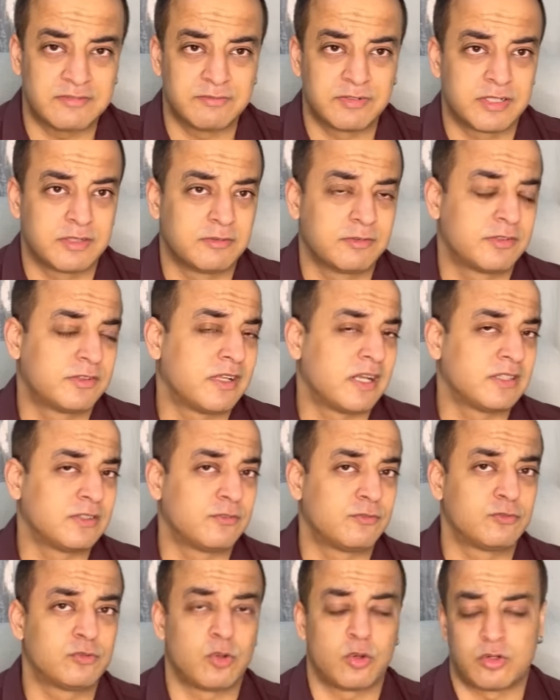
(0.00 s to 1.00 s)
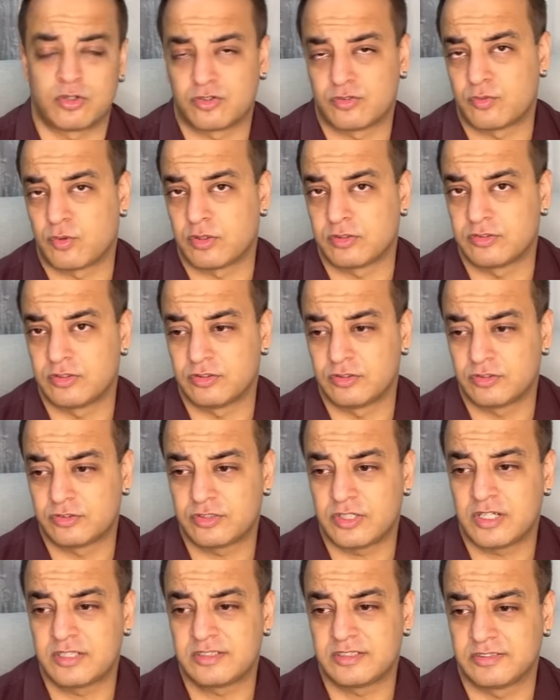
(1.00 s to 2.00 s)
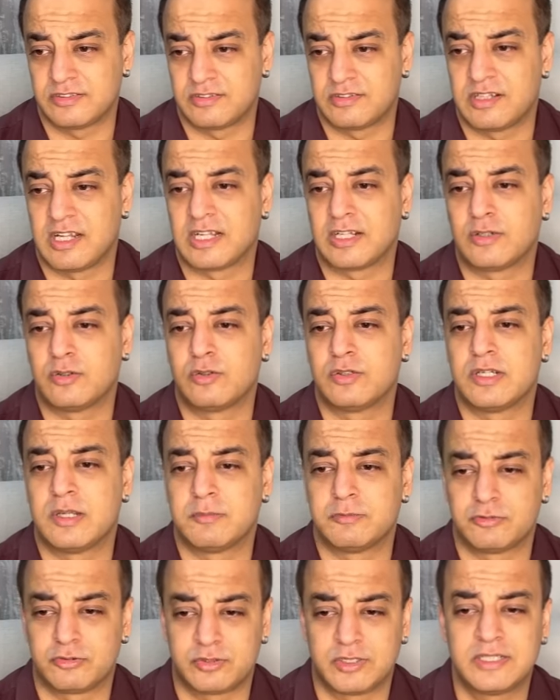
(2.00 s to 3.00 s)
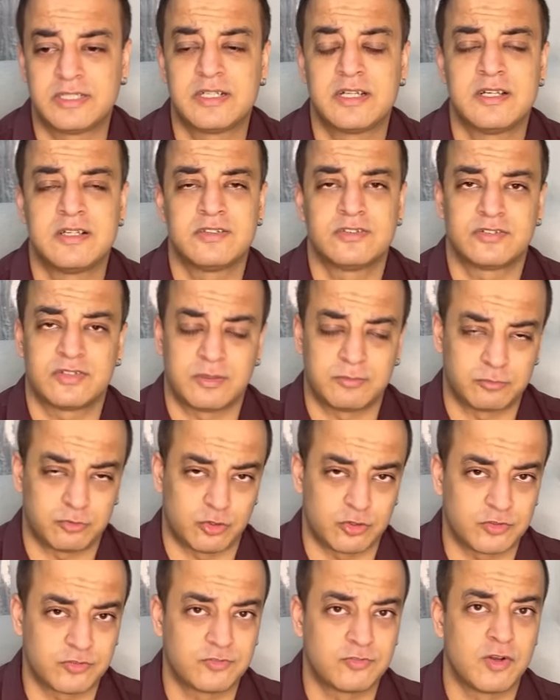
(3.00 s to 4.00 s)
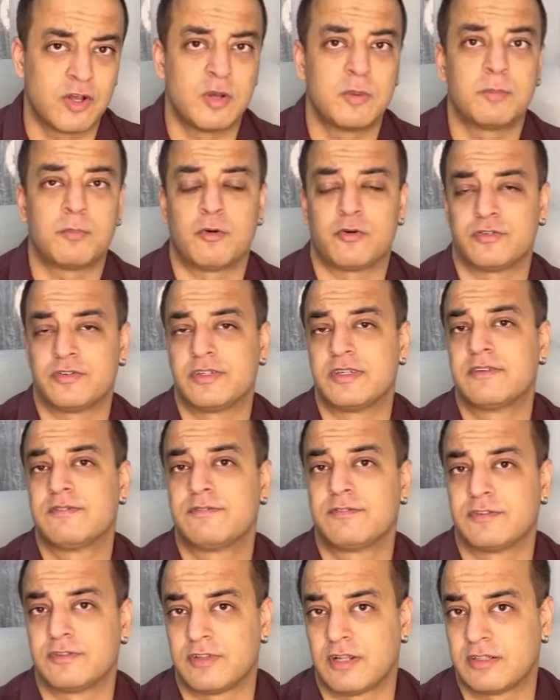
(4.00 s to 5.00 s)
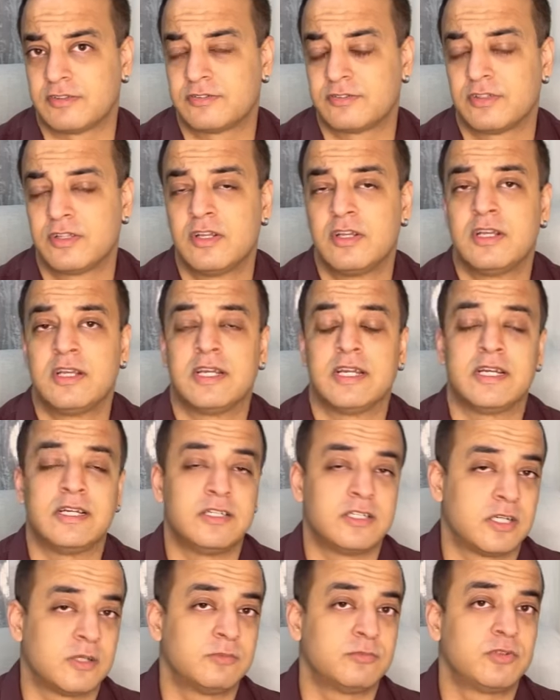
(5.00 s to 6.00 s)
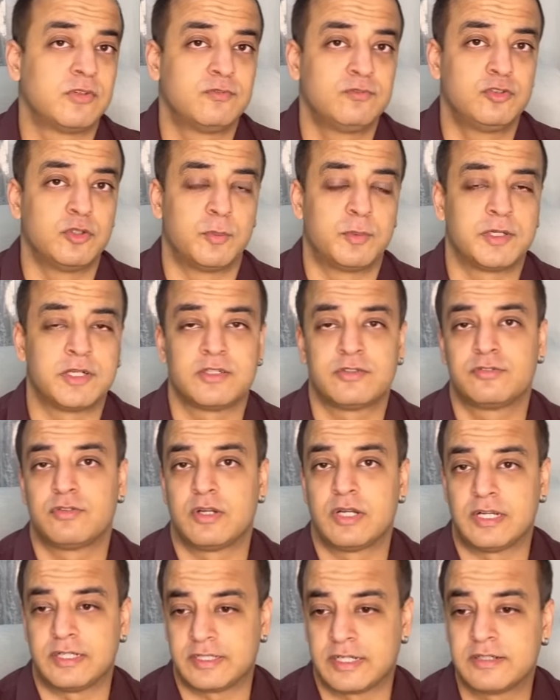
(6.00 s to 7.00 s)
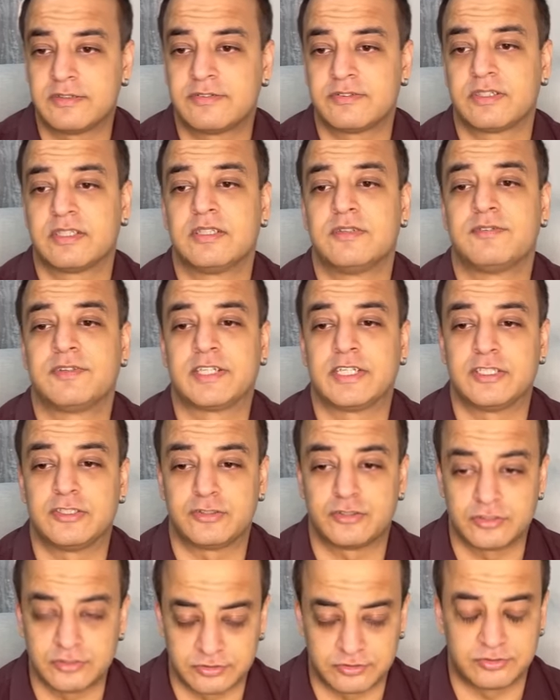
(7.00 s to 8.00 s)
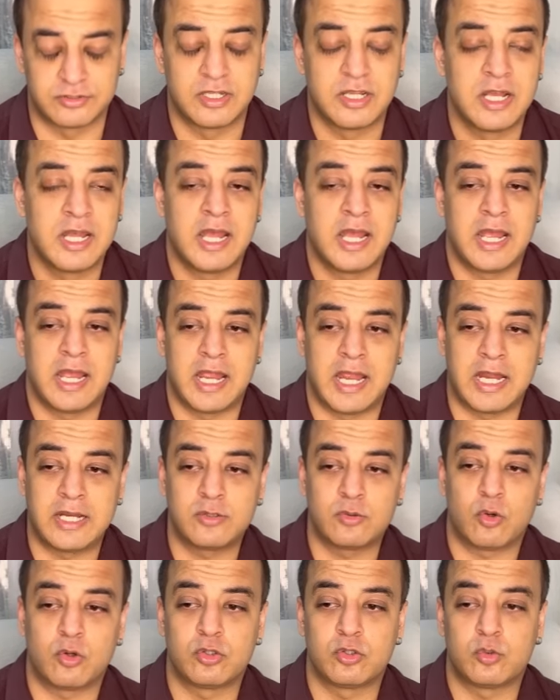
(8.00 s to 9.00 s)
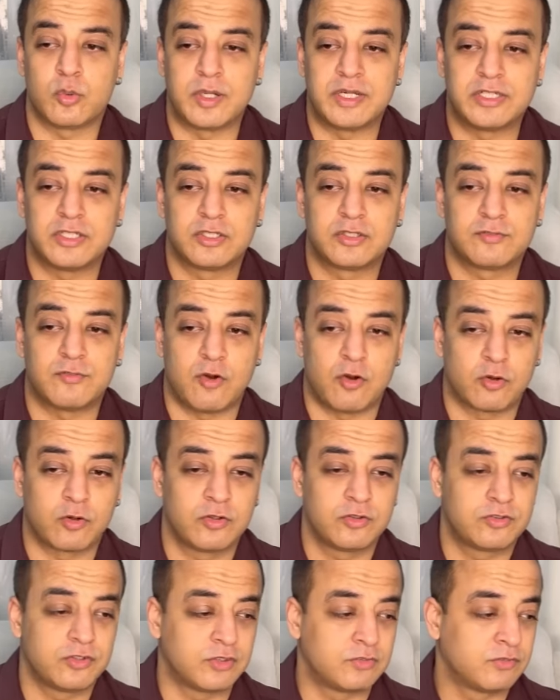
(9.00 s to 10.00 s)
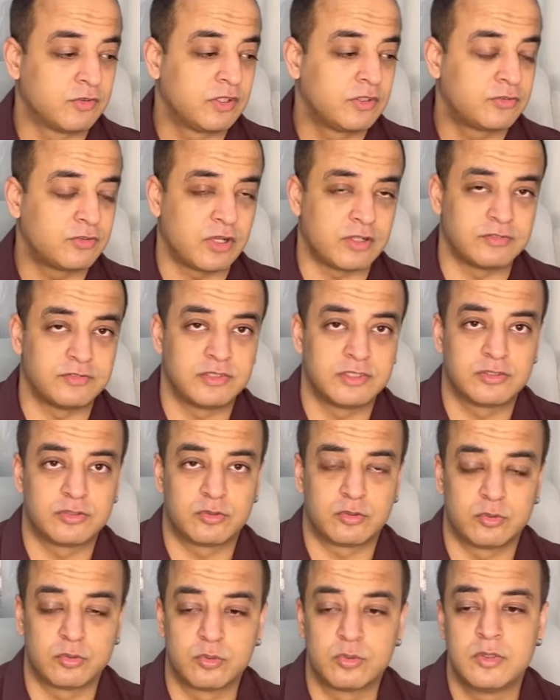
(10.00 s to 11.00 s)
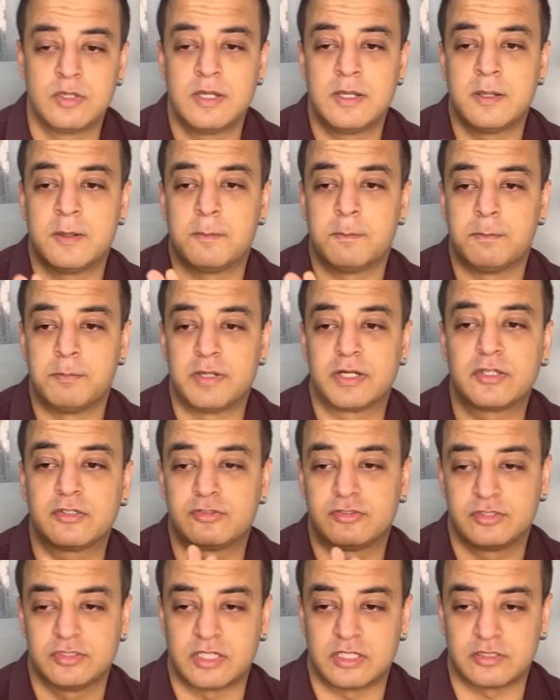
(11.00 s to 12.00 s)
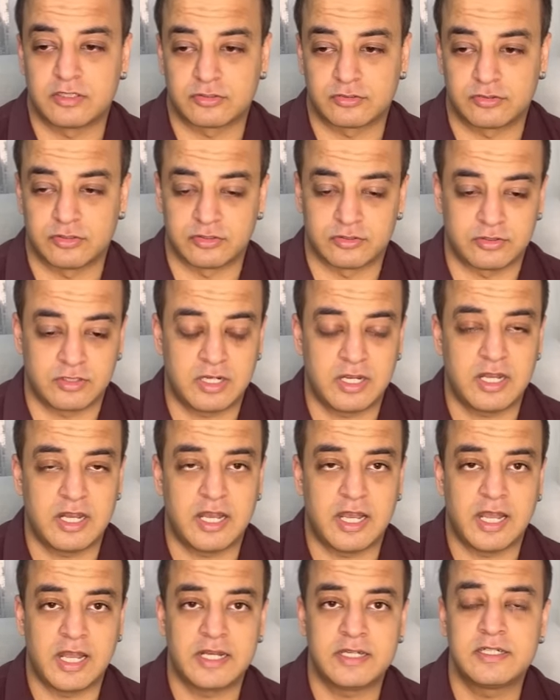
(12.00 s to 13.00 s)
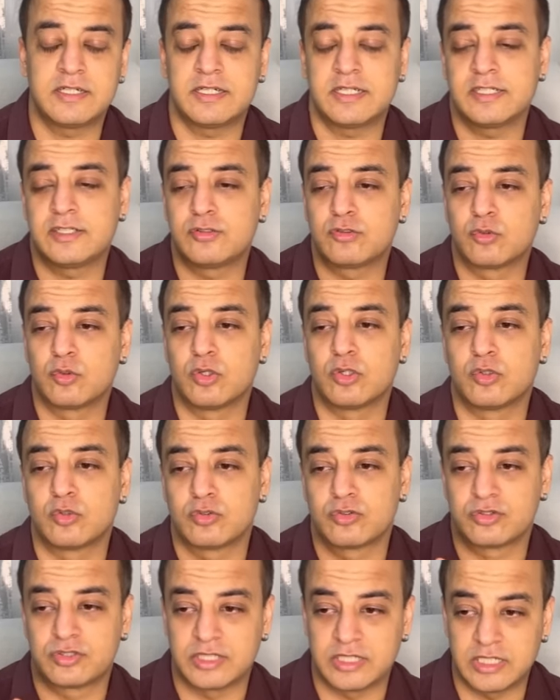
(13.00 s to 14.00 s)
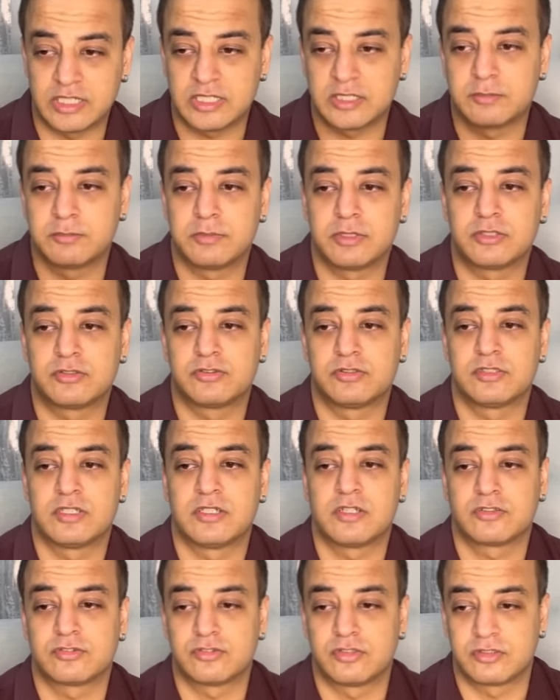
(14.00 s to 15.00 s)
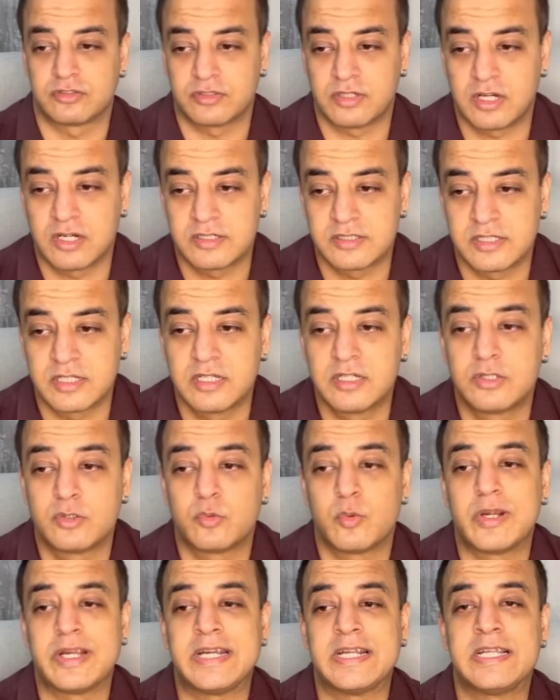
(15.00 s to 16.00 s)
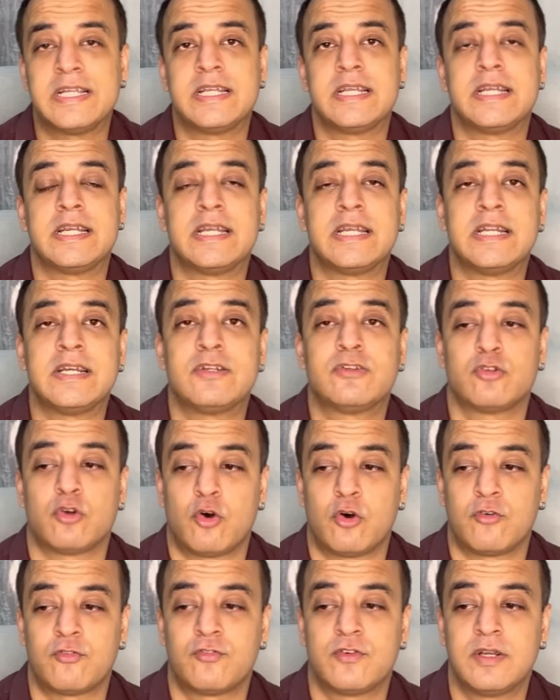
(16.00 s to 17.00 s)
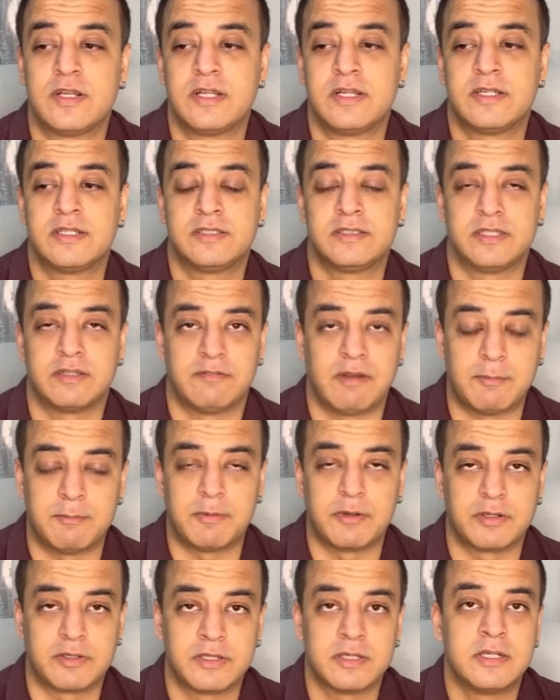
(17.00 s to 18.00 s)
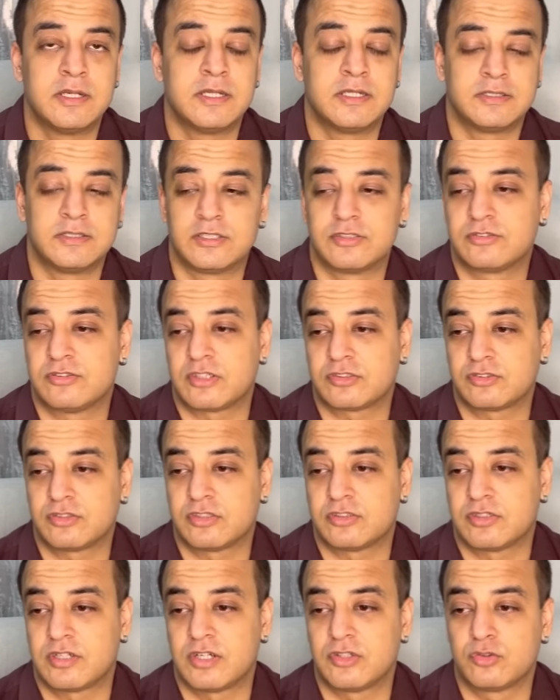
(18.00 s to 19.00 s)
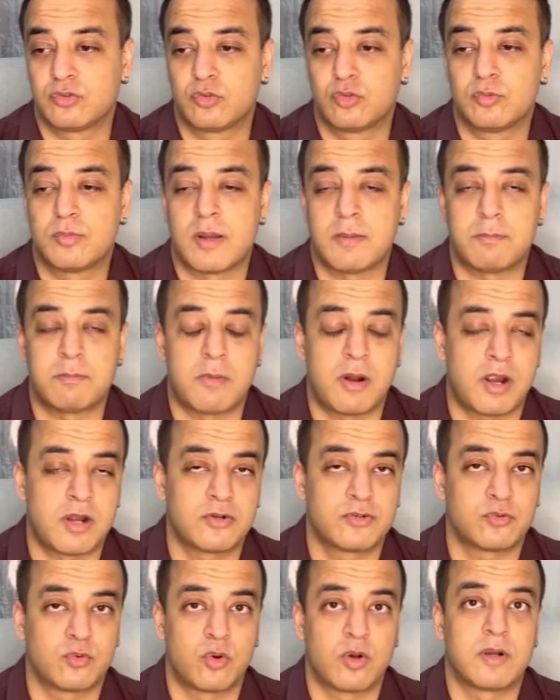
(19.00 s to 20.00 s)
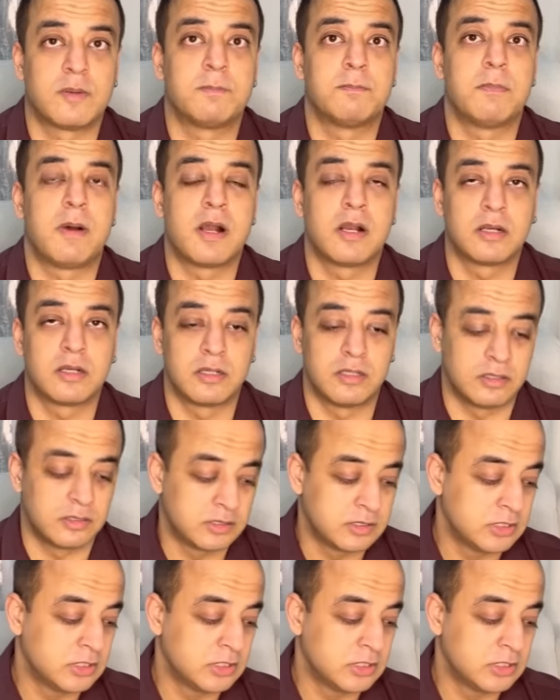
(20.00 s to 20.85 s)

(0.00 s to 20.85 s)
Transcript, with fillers: wherever the sign of Taurus falls in your chart is likely to demonstrate some sort of positive results in terms of Jupiter's related significations. And on 20th of August, it will transit through Mrigashira Nakshatra and it is going to stay in Mrigashira Nakshatra till 28th of November. This Nakshatra is ruled by Mars or Mangal.